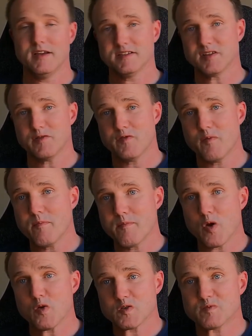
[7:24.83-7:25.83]
So for
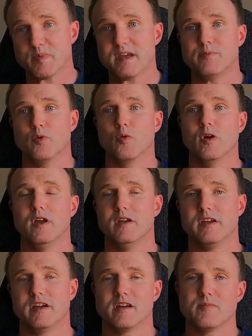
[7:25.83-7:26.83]
most people,
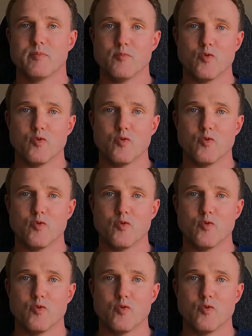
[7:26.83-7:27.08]
you're going to be